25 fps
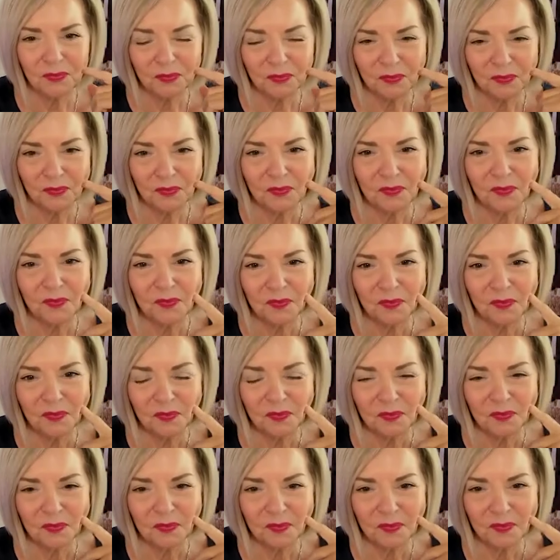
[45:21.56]

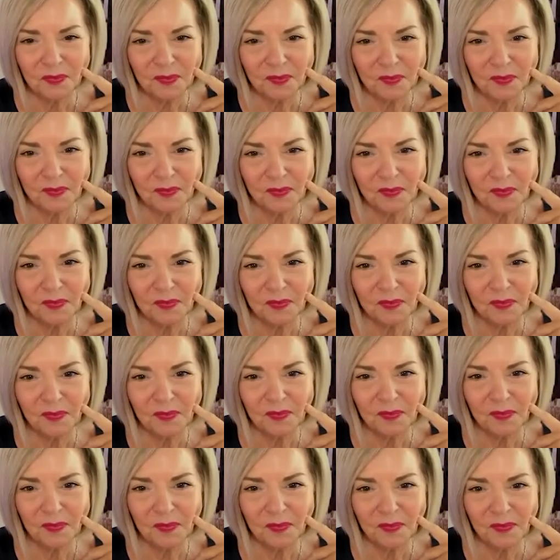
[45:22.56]

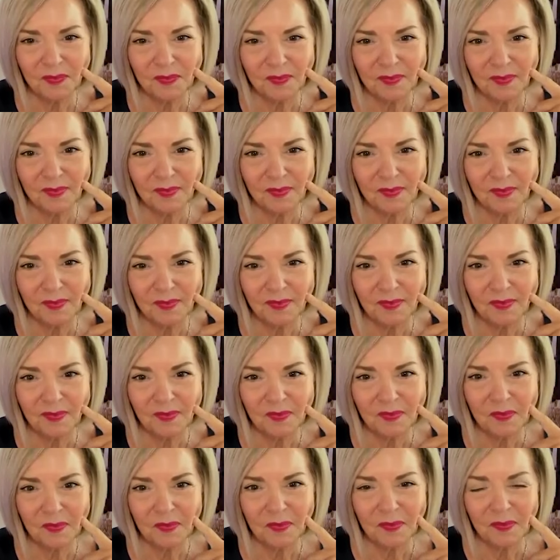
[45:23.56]

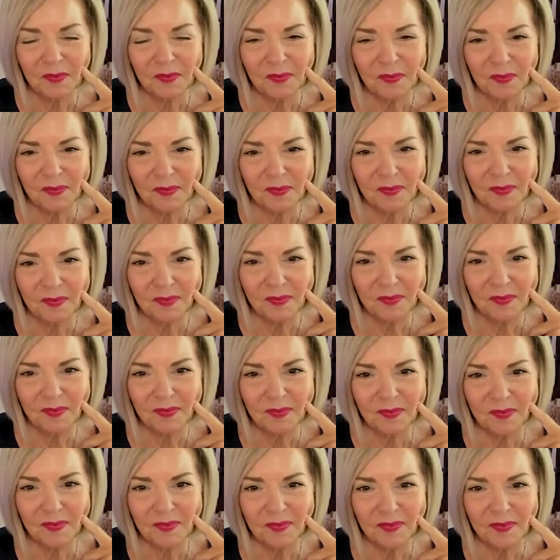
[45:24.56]

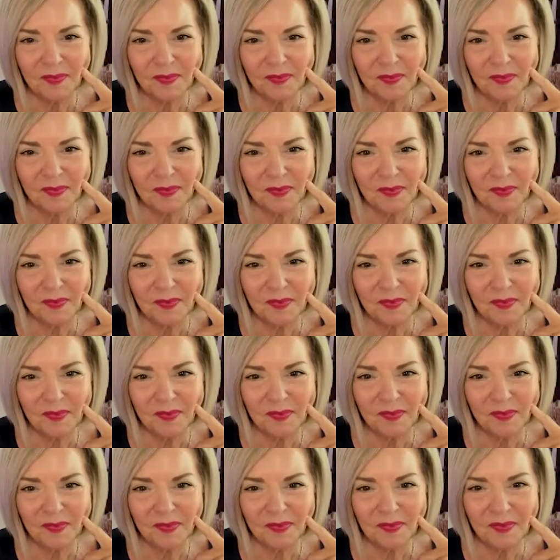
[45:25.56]

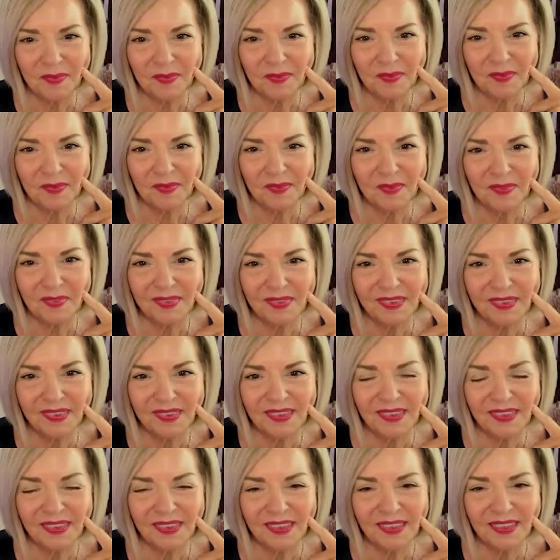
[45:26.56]

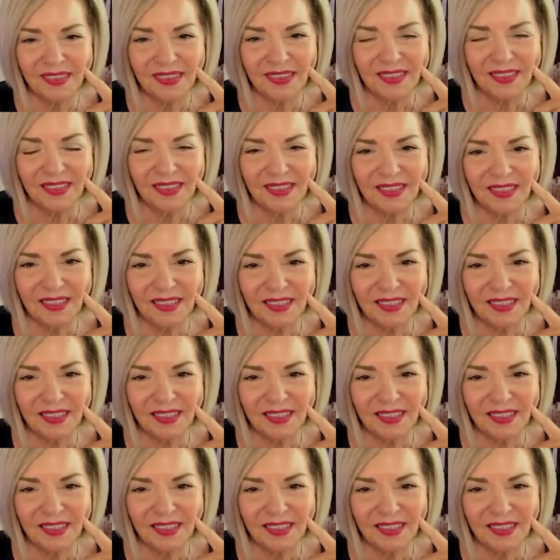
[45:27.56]
This person isn't speaking.